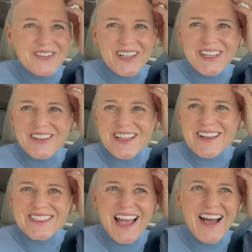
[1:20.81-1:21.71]
We're gonna go
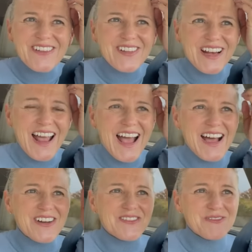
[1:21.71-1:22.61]
downtown, we're gonna
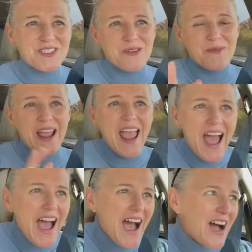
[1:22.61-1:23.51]
have, I'm gonna show them my
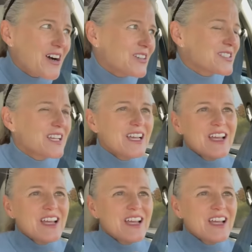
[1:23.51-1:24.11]
house,